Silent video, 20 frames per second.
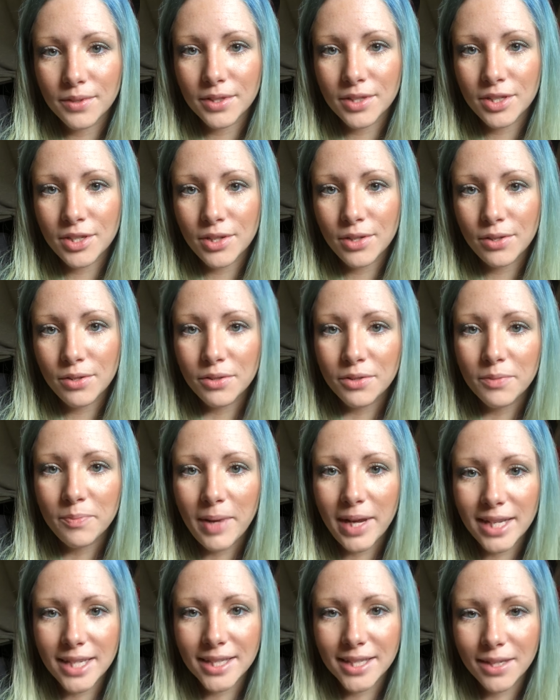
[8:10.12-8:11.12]
2
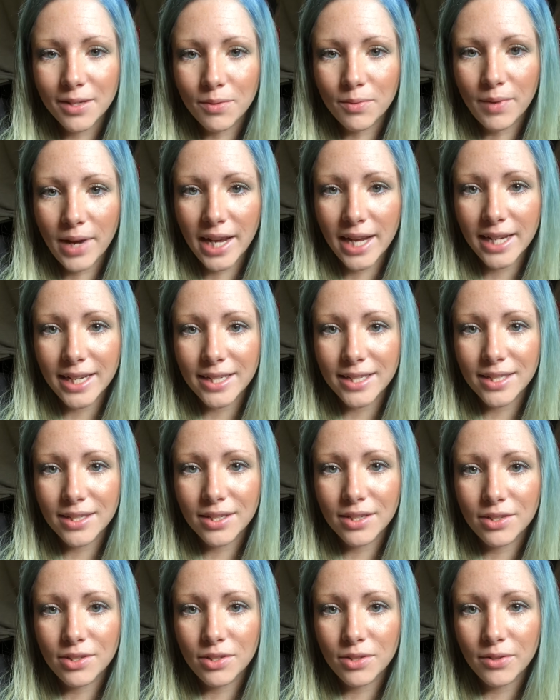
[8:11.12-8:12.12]
basic ways
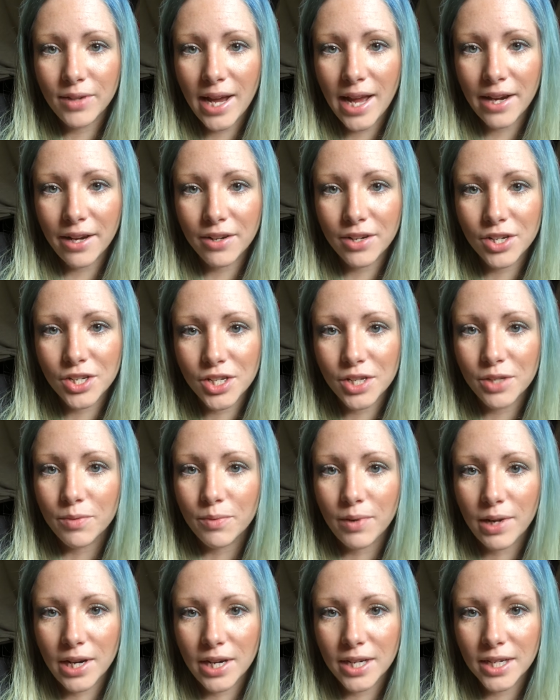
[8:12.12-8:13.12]
to do energy
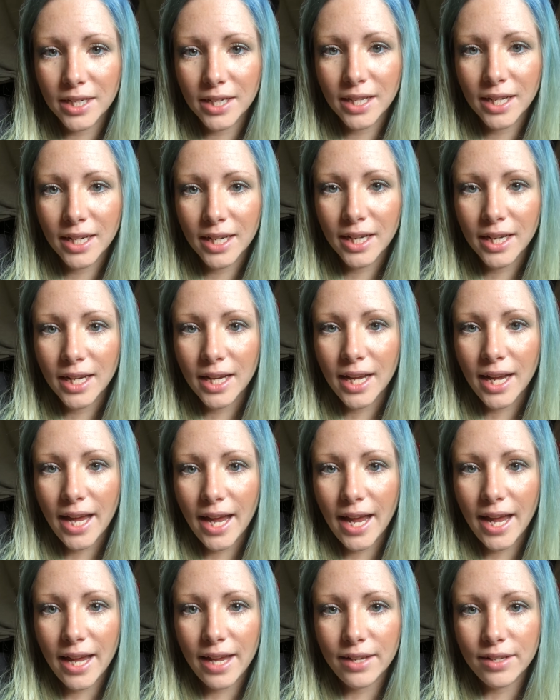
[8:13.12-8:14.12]
work
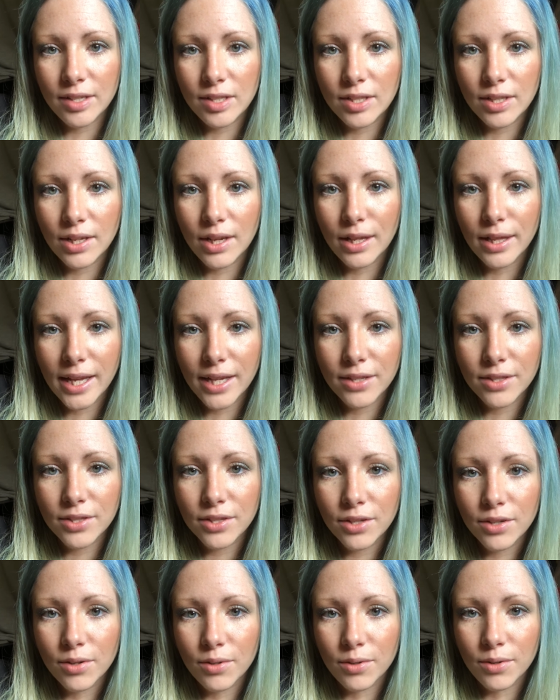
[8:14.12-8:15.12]
and to cleanse
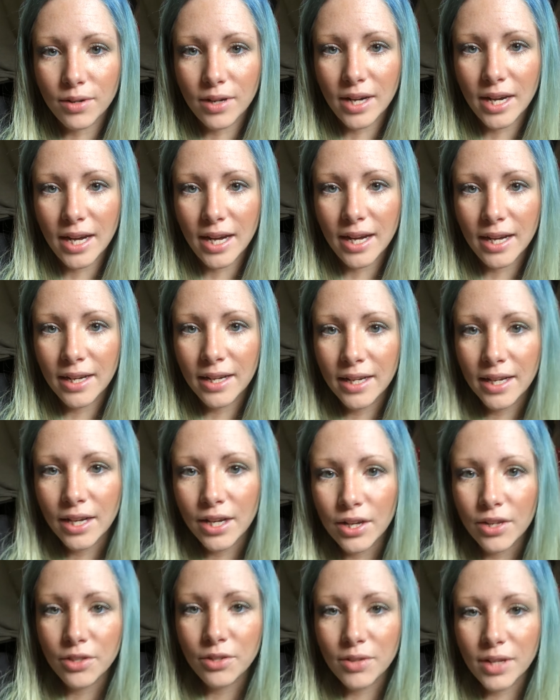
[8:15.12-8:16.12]
your aura.
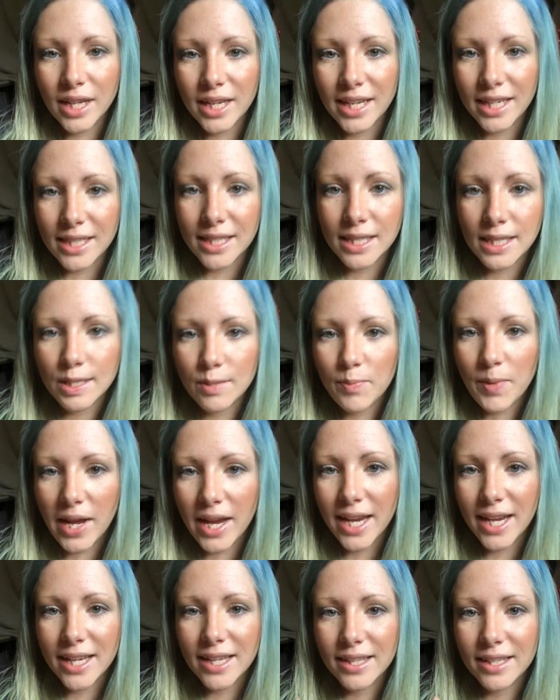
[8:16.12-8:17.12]
You can
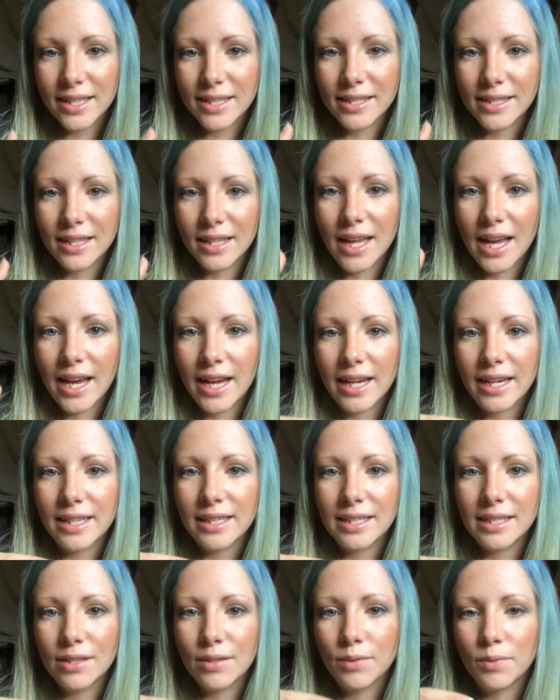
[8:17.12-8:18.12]
expand this
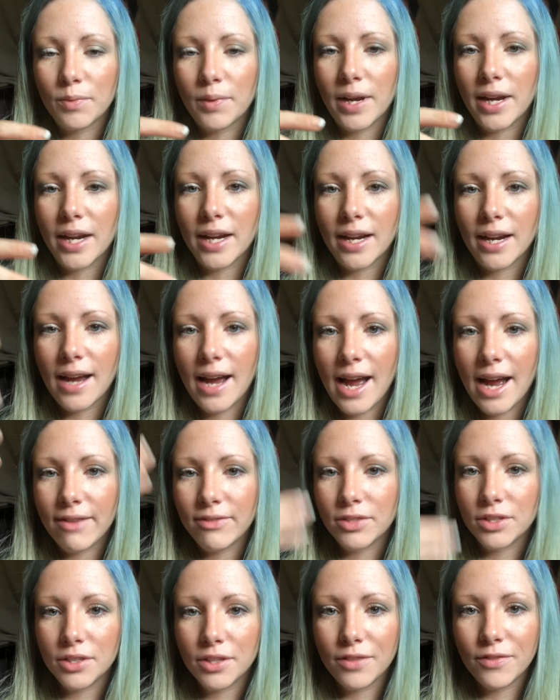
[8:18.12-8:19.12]
light where
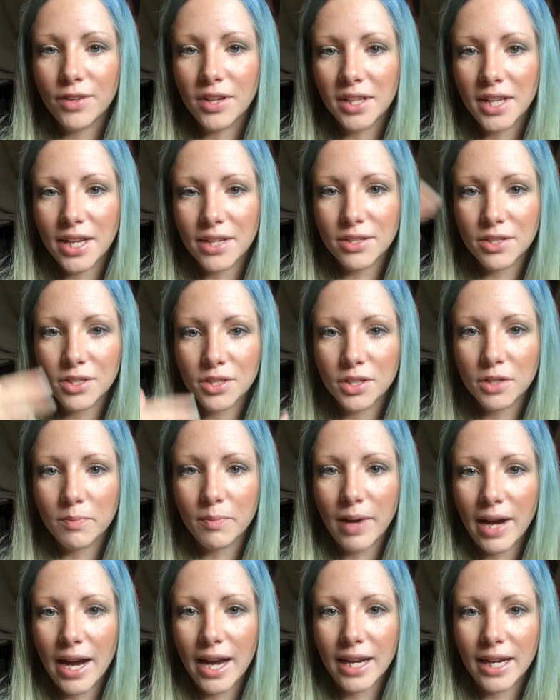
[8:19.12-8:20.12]
after you've cleansed your
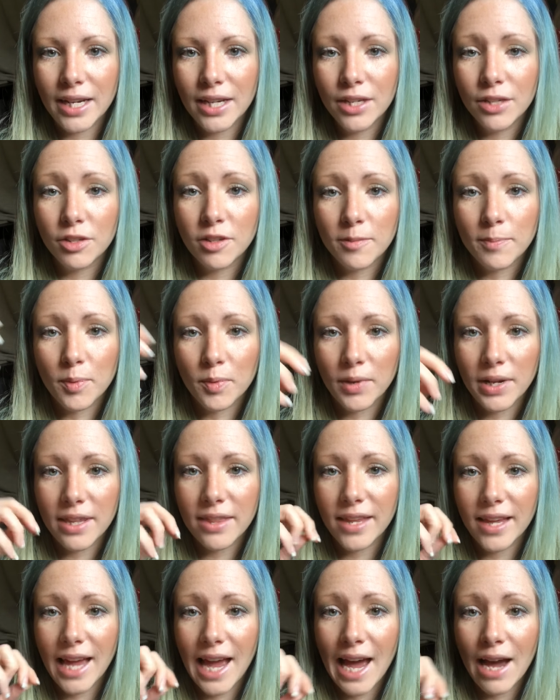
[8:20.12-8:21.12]
body, you're
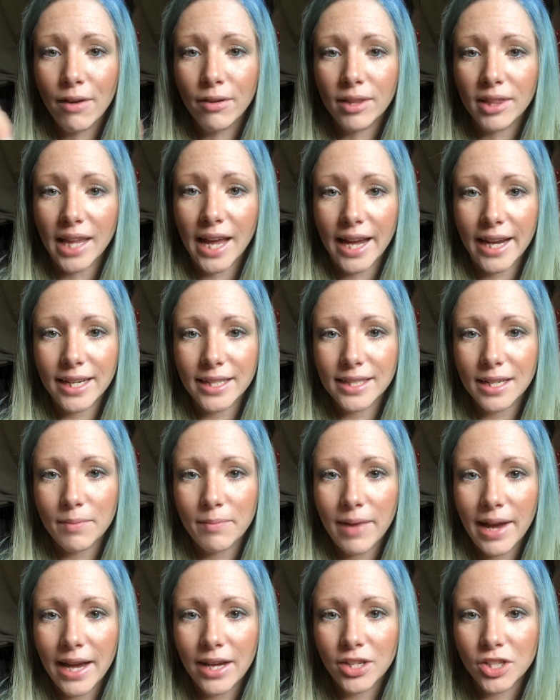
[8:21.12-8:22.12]
breathing out light,
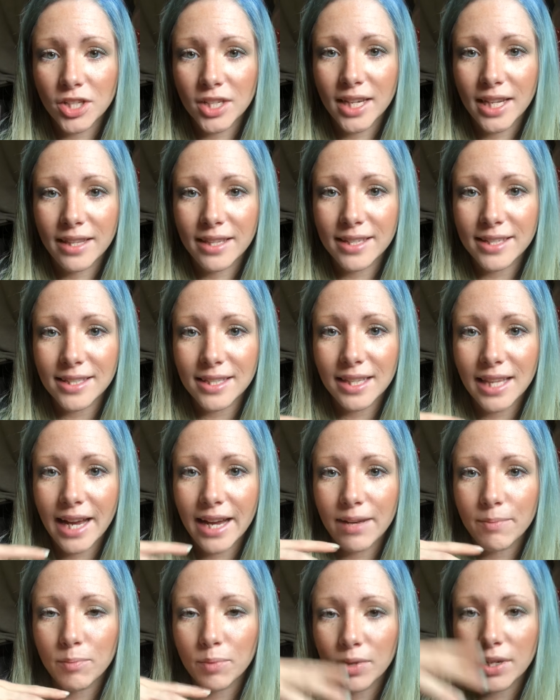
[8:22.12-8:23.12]
imagining these
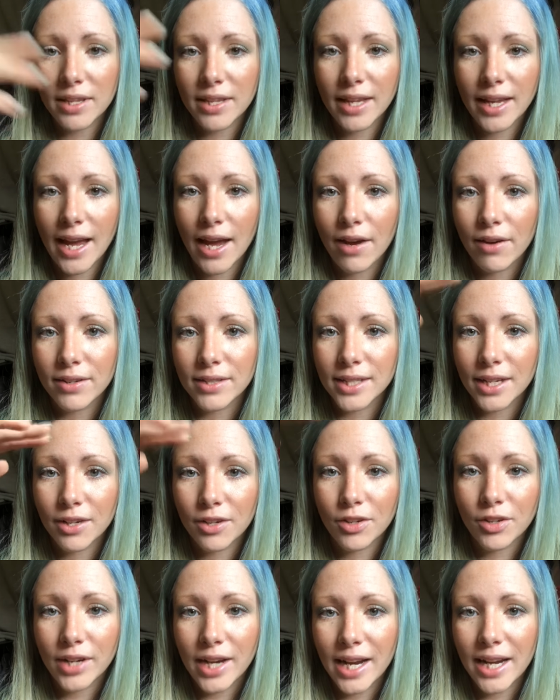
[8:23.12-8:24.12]
light breathing out and
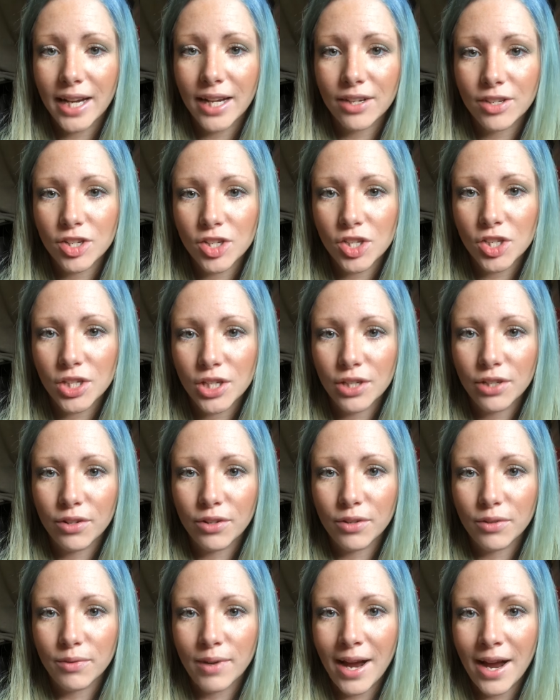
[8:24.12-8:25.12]
creating a
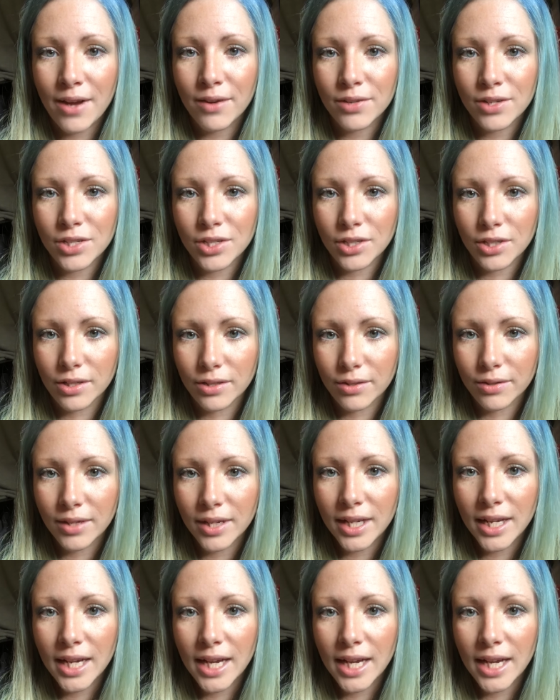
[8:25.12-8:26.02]
shield around you,